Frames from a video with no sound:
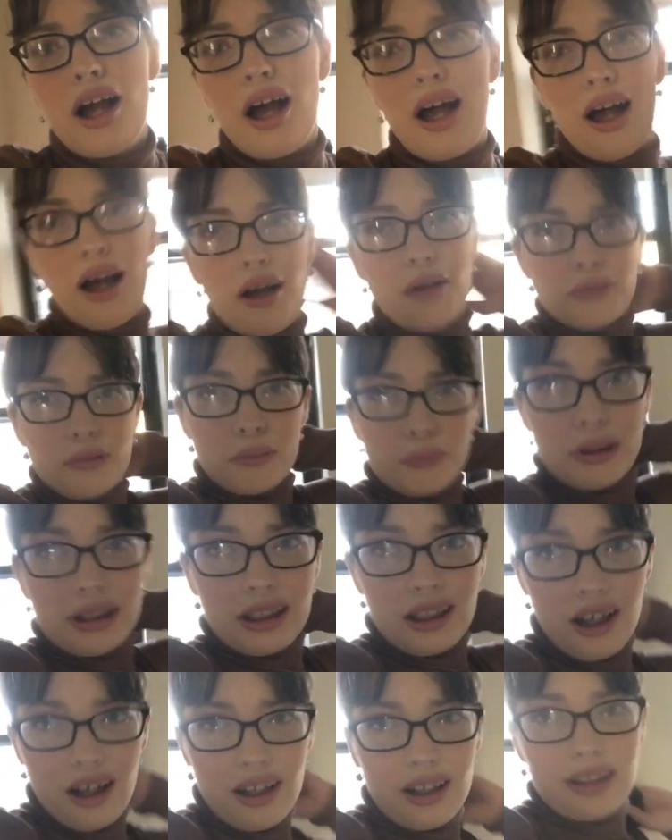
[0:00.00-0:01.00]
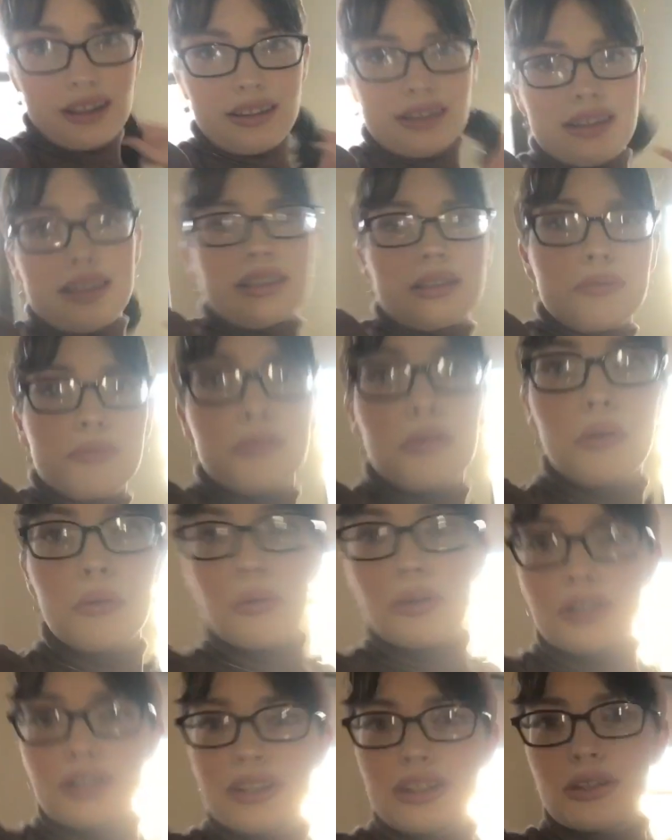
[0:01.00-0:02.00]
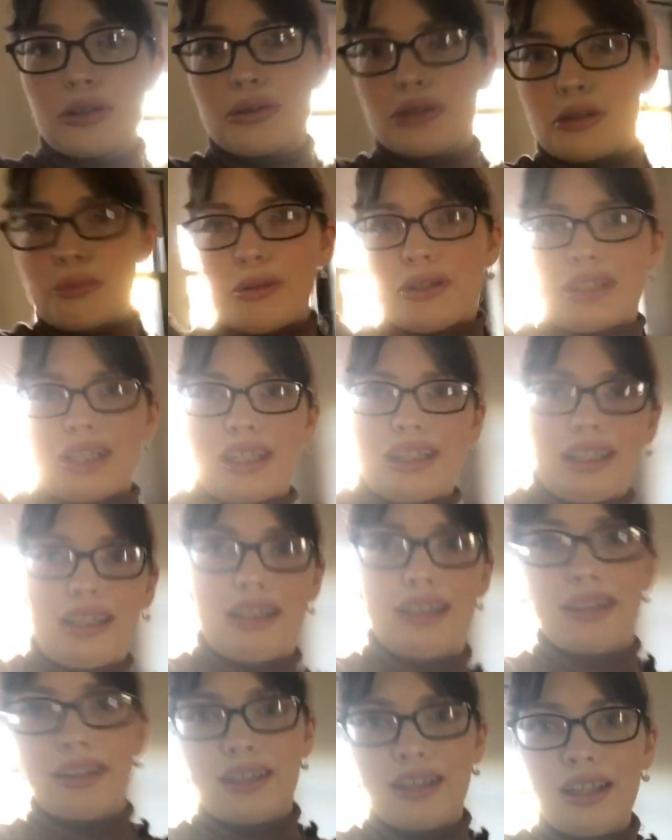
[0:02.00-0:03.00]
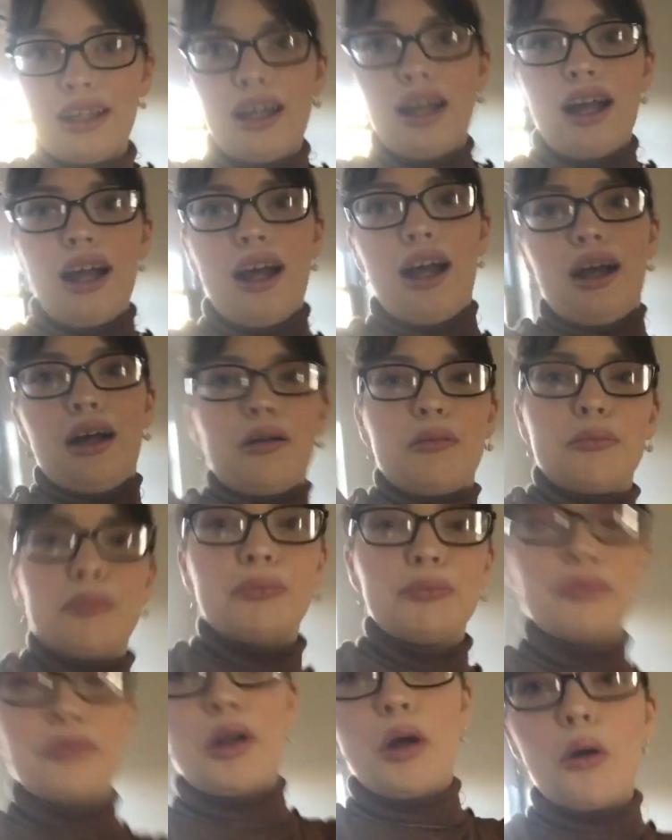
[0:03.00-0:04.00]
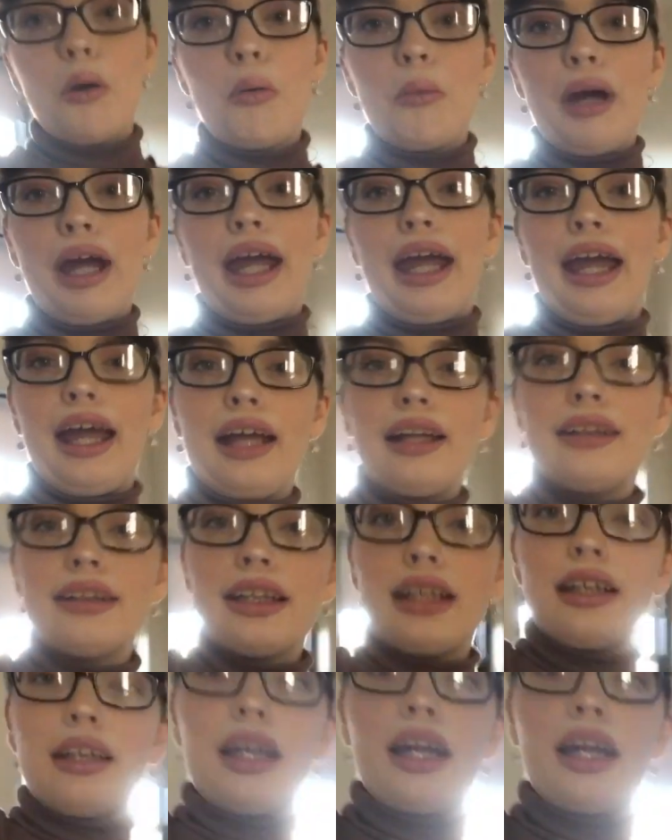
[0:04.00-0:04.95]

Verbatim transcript: um, because, oh, it looks so super sunny. Um, oh, and,